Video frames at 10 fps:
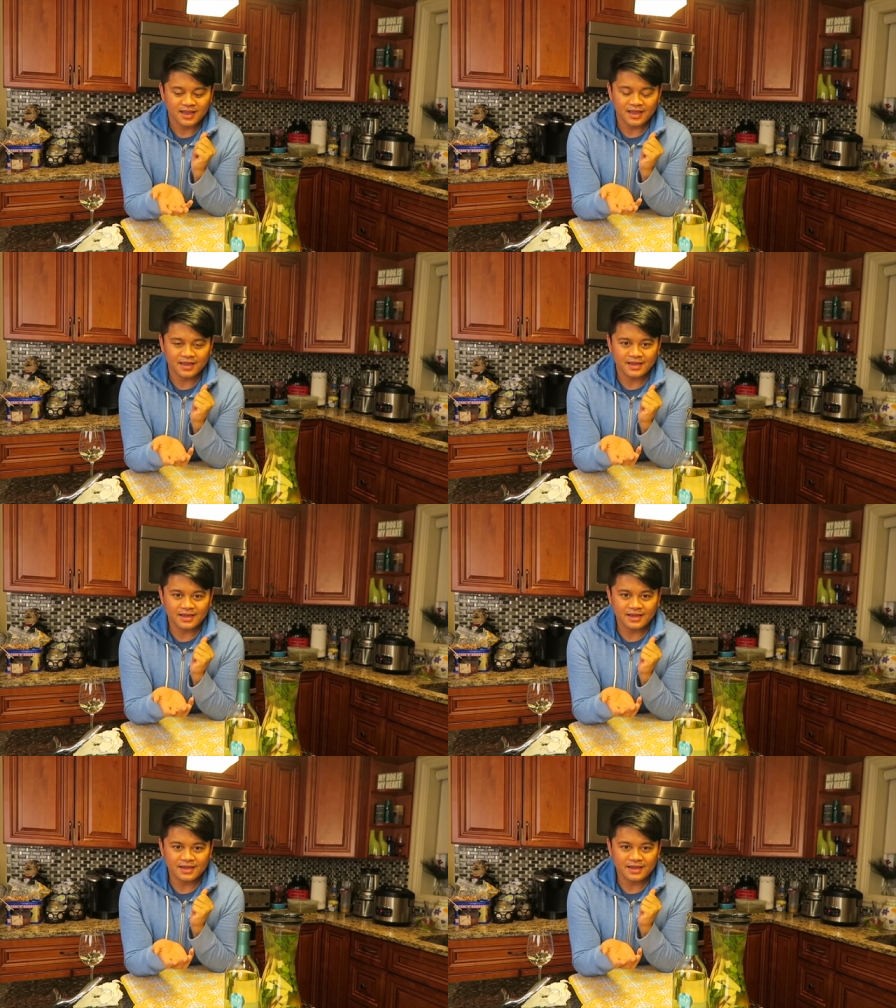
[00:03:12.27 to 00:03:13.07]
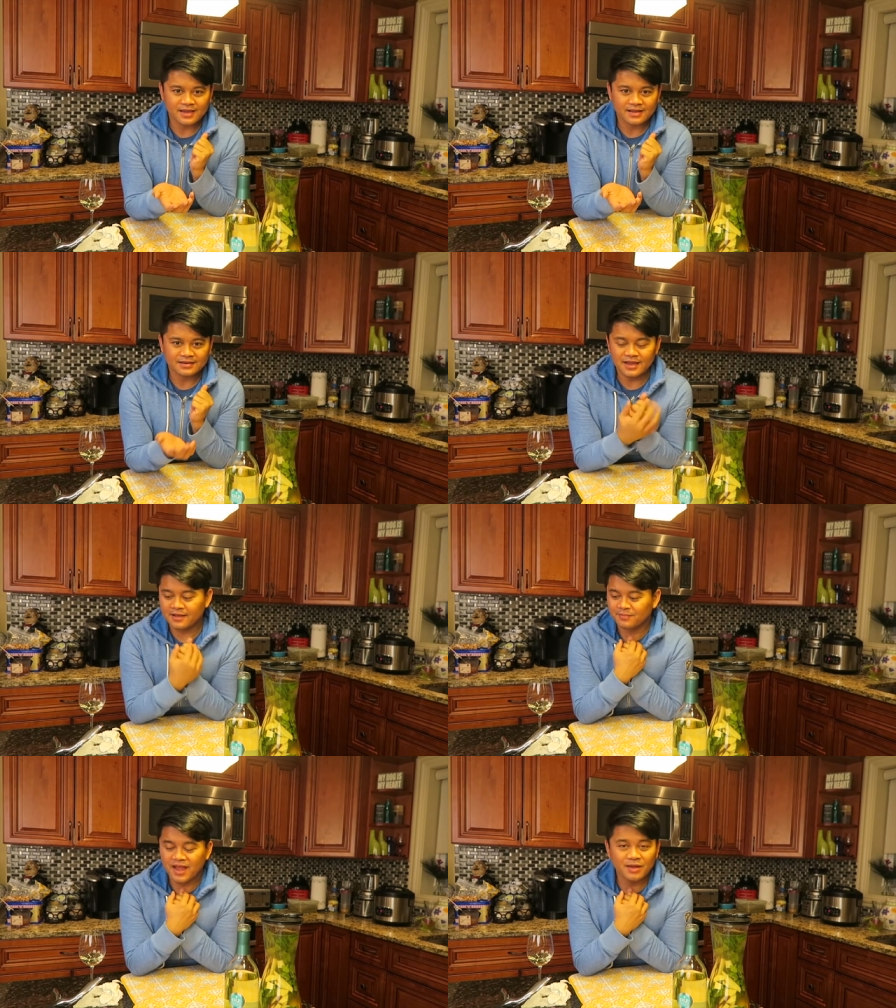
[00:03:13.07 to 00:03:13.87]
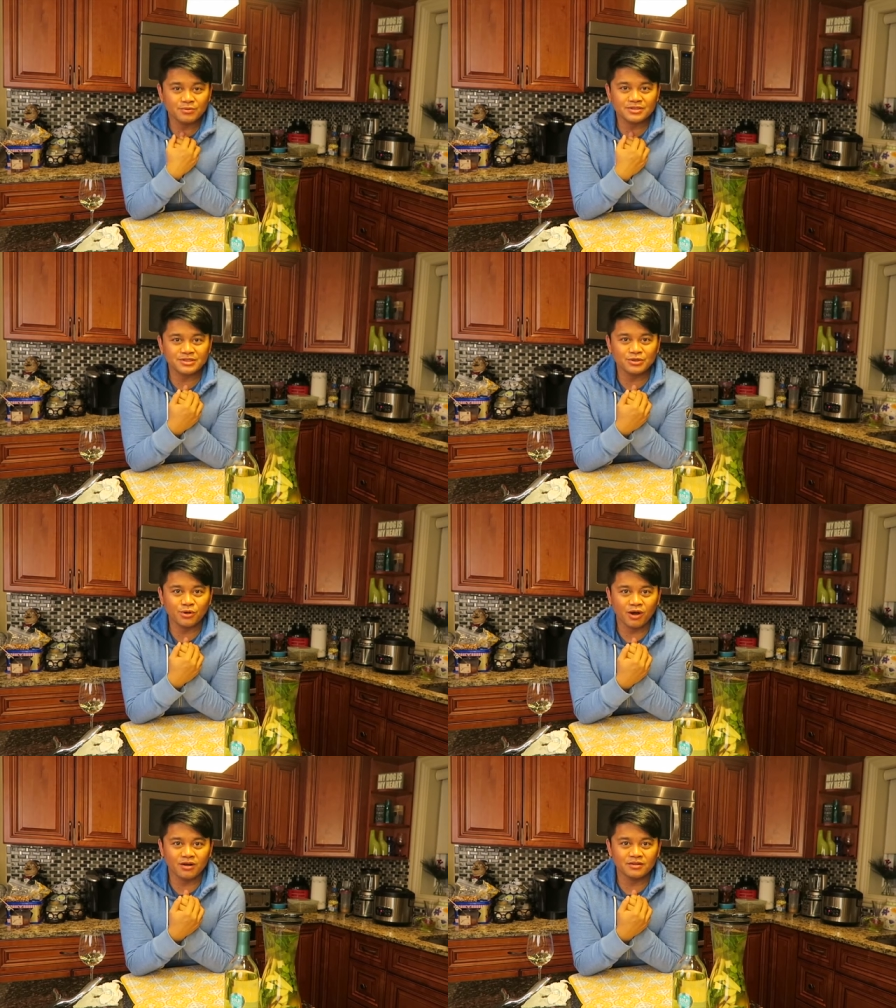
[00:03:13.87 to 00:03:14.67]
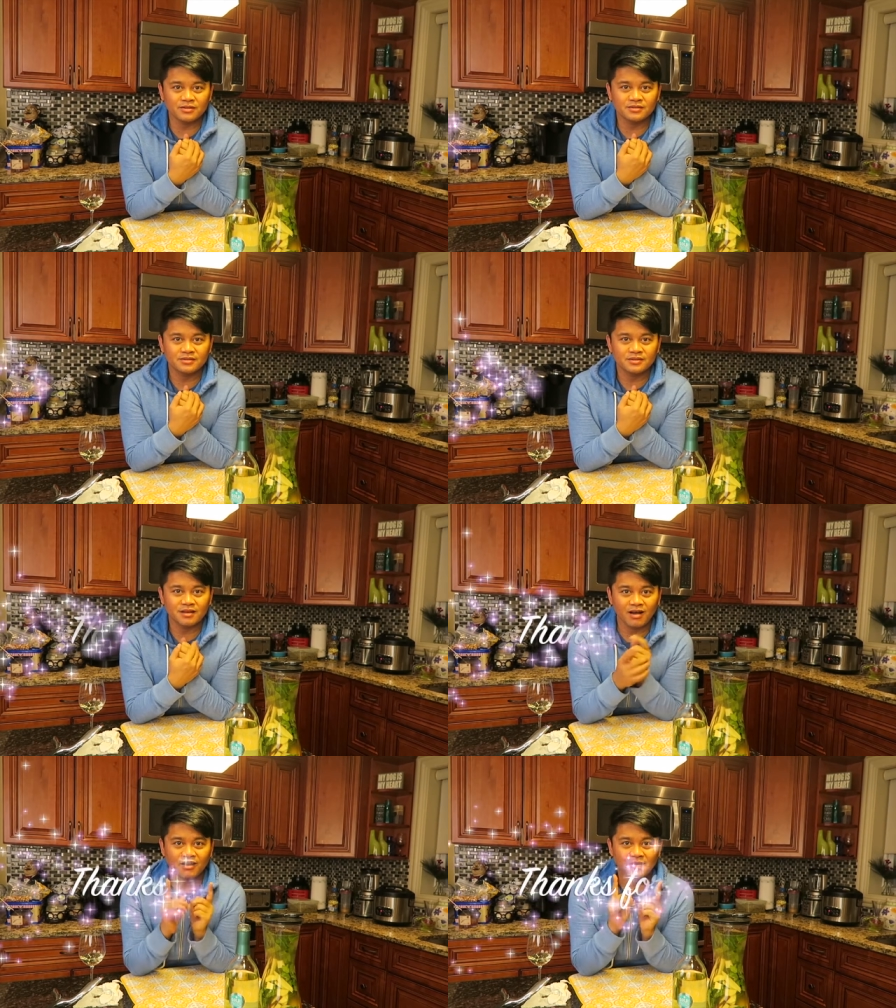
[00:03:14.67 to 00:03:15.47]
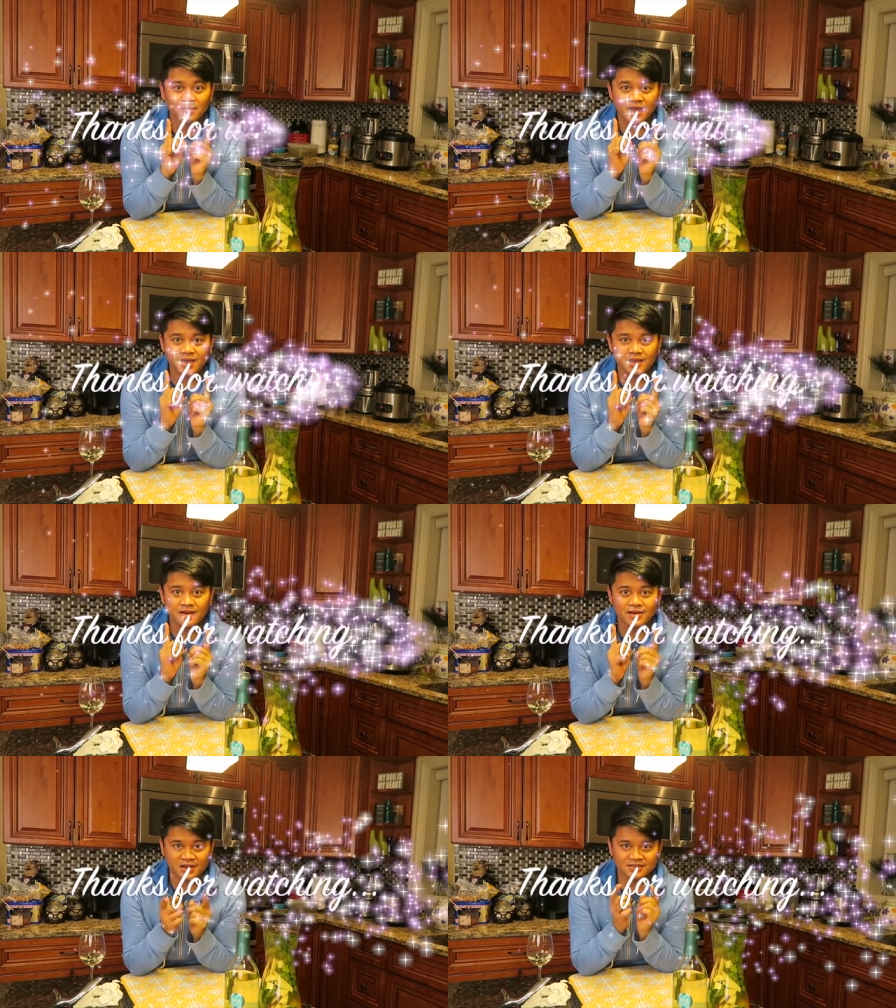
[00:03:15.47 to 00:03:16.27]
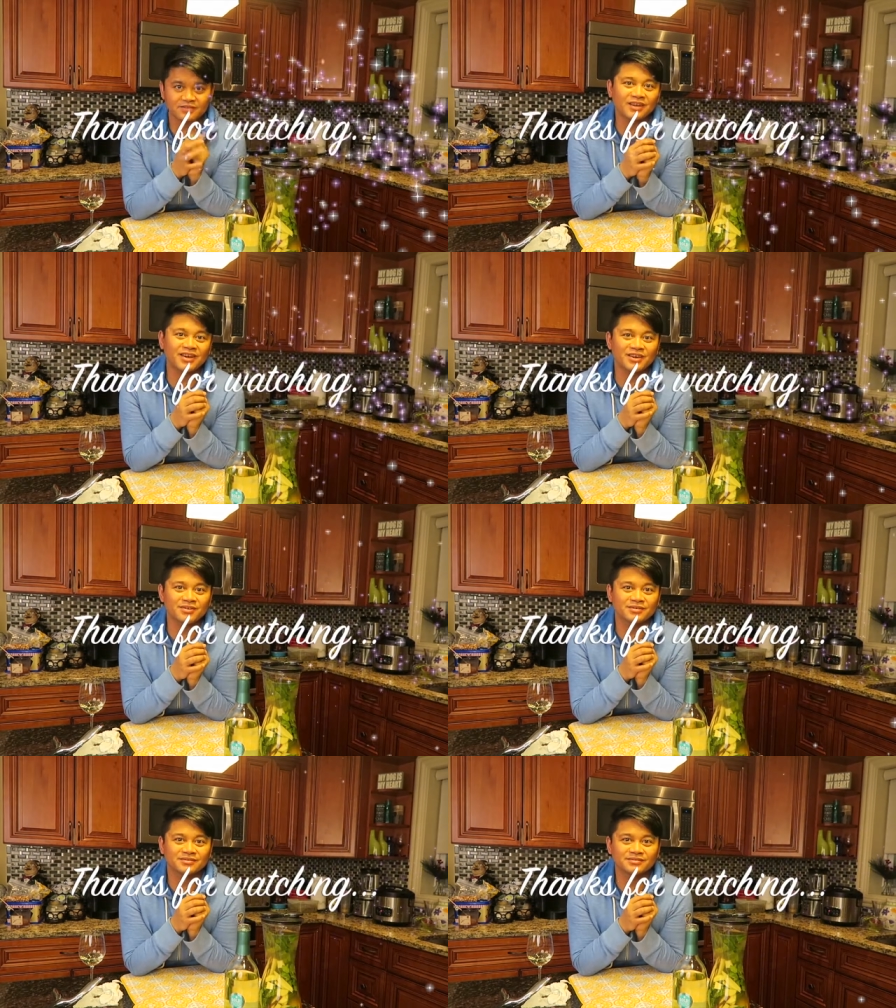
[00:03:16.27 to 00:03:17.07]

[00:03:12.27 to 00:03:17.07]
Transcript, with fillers: And yeah, I will see you all on my next video.